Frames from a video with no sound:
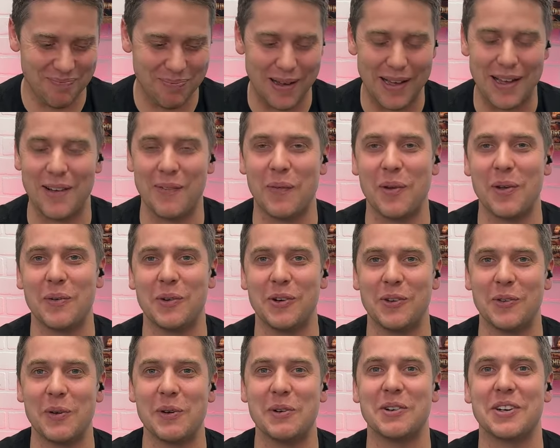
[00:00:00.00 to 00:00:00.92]
but we
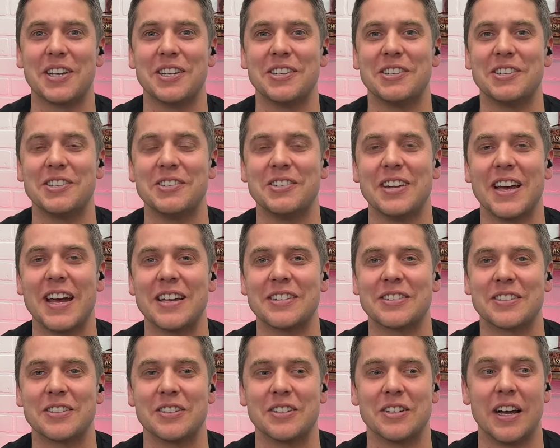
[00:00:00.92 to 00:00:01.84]
will we will continue to
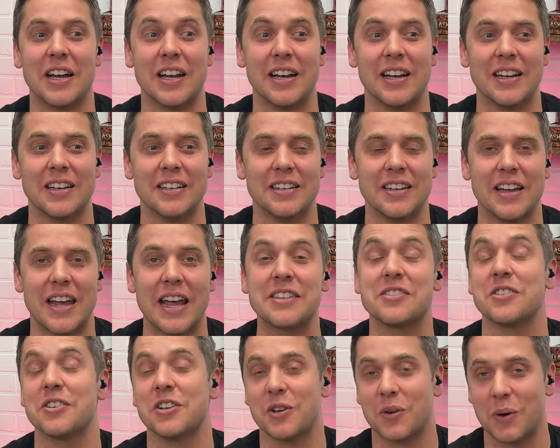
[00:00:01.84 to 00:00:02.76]
ask your uh,
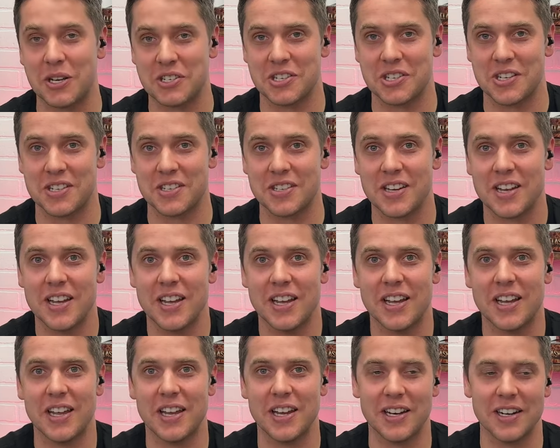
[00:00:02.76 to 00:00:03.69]
answer your questions
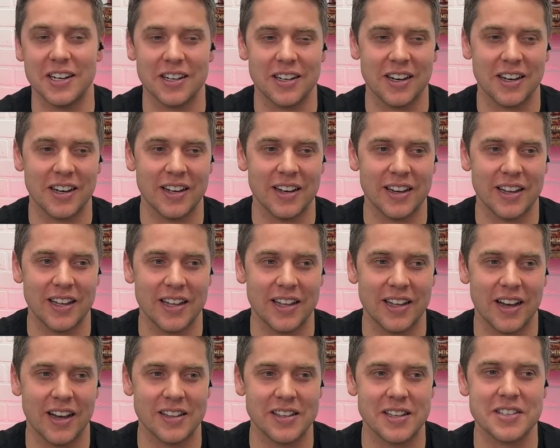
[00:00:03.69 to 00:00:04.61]
here on uh,
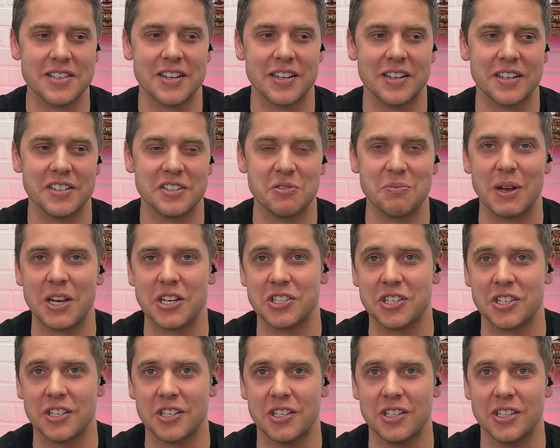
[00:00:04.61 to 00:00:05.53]
on this series. So make
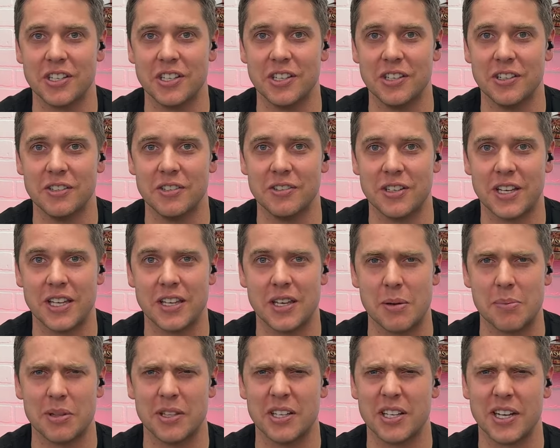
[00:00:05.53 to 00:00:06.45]
sure you
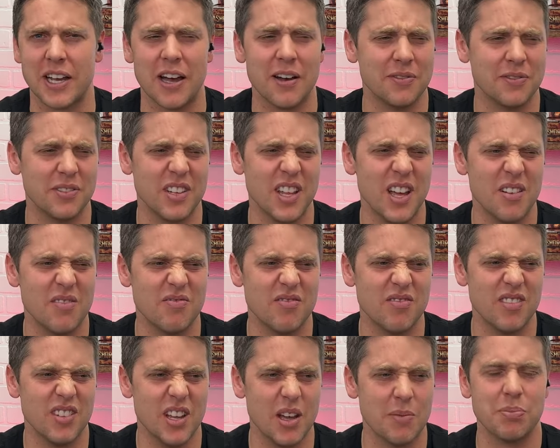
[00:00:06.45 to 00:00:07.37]
keep a lookout for that.
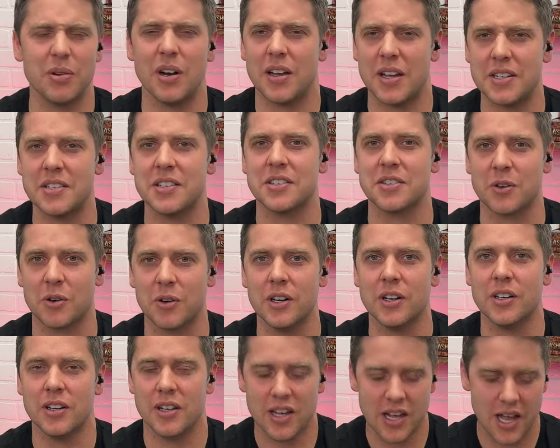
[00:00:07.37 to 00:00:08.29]
Yeah, probably a
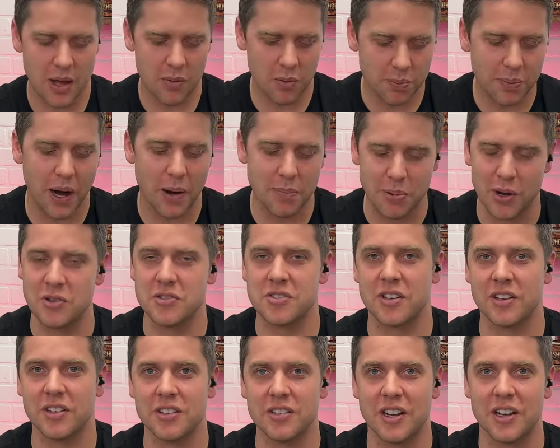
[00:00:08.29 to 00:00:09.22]
Discord, and we'll probably post
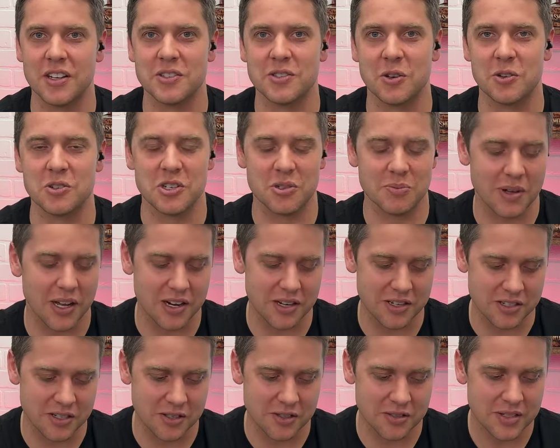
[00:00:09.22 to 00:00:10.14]
on on social about
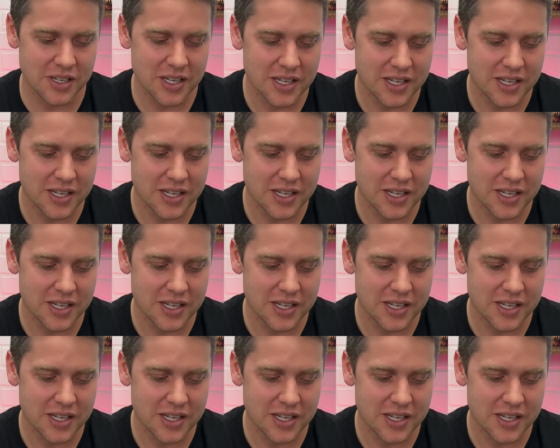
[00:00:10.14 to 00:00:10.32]
it too.